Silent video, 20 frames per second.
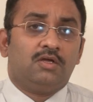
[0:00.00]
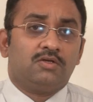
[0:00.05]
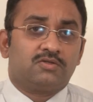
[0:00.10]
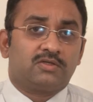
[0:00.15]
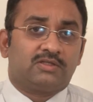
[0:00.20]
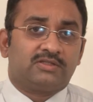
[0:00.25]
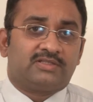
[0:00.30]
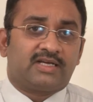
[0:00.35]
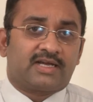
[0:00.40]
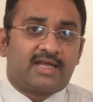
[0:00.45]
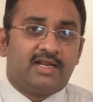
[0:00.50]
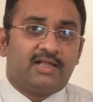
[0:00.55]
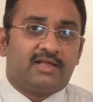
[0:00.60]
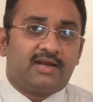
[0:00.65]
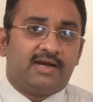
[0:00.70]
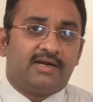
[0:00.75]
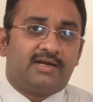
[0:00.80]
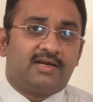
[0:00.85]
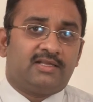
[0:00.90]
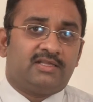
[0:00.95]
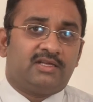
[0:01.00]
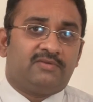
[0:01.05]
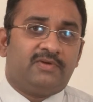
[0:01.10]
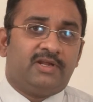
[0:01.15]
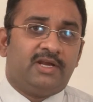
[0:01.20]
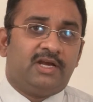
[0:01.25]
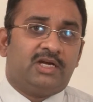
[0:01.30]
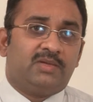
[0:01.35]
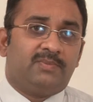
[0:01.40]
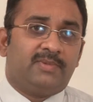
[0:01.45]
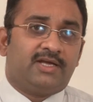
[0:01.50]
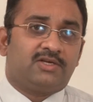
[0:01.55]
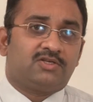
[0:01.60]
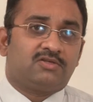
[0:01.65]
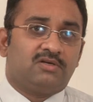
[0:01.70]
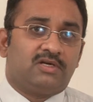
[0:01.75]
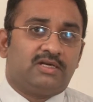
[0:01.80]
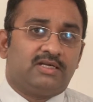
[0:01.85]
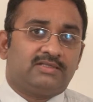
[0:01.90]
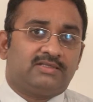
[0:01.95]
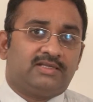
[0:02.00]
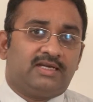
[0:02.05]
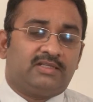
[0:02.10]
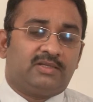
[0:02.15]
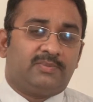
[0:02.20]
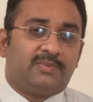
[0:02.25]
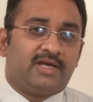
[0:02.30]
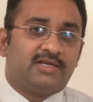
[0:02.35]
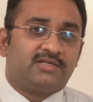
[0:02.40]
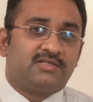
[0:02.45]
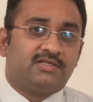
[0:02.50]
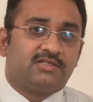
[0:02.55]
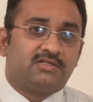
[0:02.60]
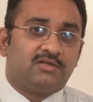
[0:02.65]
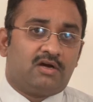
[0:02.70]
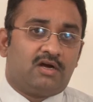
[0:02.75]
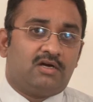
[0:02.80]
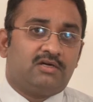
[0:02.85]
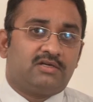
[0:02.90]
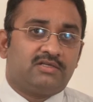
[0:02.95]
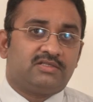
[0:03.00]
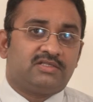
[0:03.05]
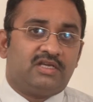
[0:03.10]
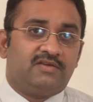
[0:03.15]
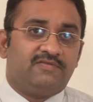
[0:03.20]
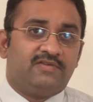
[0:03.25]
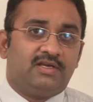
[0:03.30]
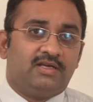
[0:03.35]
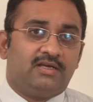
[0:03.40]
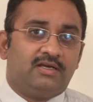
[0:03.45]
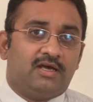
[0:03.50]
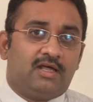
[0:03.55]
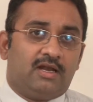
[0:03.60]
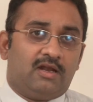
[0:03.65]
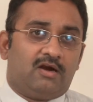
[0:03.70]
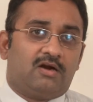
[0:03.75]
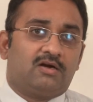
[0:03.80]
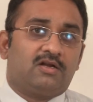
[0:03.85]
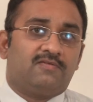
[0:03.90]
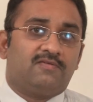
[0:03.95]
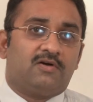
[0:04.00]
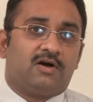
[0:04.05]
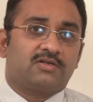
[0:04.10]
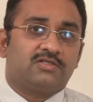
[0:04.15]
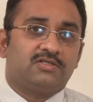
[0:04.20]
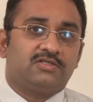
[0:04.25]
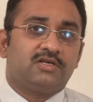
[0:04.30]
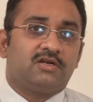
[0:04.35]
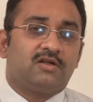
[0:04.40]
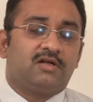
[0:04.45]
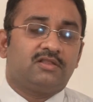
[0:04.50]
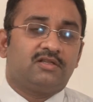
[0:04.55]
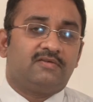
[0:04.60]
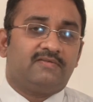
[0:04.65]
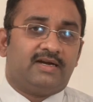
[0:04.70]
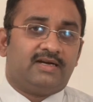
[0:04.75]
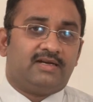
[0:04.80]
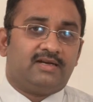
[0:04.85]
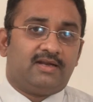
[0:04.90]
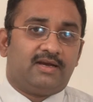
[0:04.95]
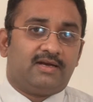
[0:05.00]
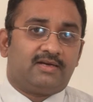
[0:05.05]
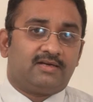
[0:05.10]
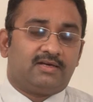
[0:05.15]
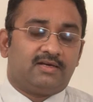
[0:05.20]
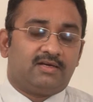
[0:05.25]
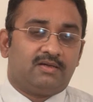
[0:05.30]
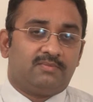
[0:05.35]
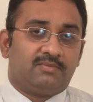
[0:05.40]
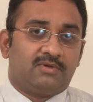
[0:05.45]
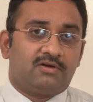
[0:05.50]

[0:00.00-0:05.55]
So the second criteria that we need to make sure is that the patient is not receiving a lot of oxygen on the ventilator,